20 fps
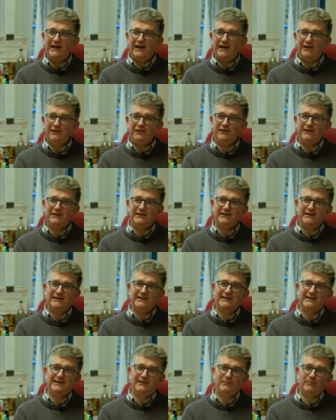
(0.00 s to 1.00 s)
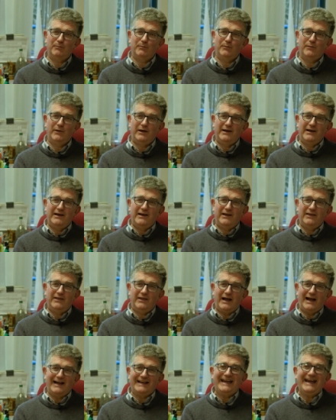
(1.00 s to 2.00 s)
I think, um,
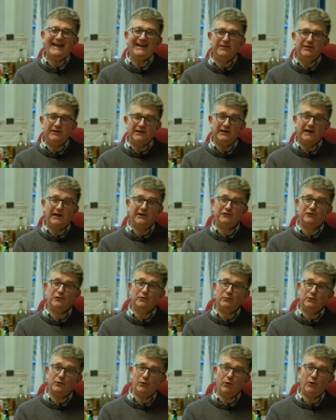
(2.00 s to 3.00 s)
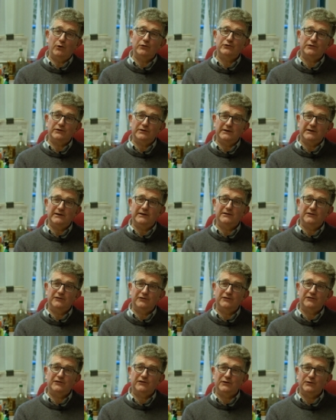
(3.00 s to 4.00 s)
again, the natural caution
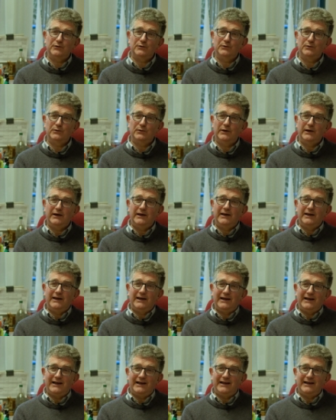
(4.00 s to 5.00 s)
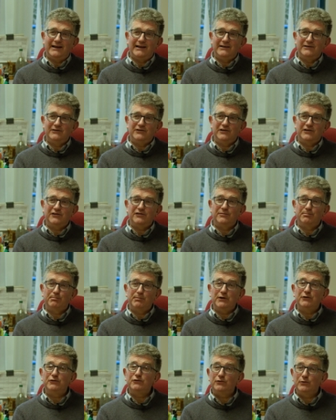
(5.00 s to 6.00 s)
is to uh, just
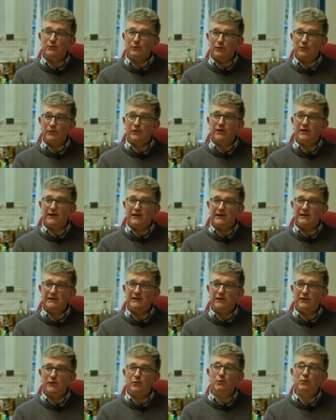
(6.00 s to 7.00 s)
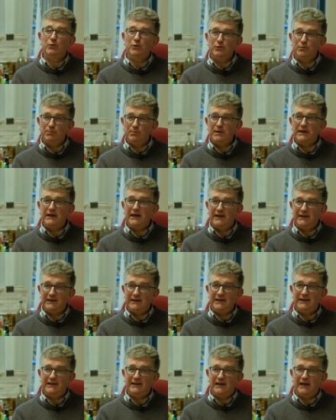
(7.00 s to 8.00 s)
be sure that there wouldn't be
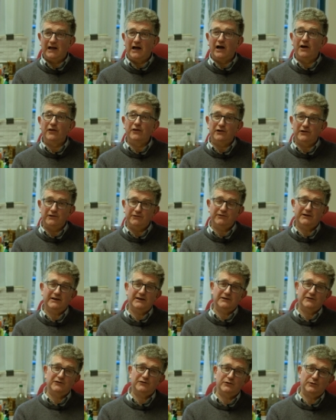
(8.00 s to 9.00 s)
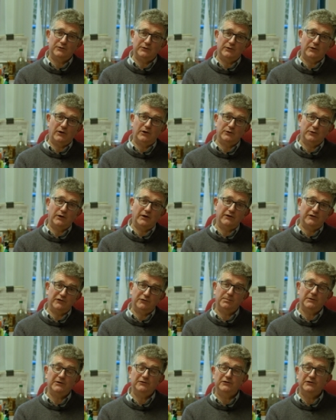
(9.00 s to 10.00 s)
any other effects on, on other
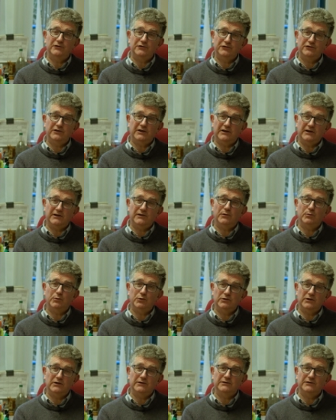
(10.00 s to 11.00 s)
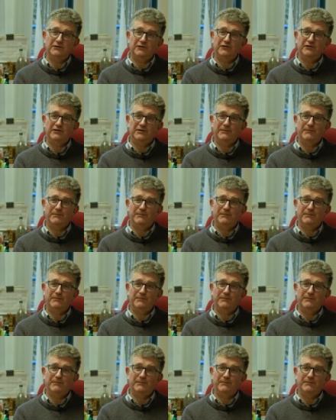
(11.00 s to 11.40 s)
species sharing the woodlands.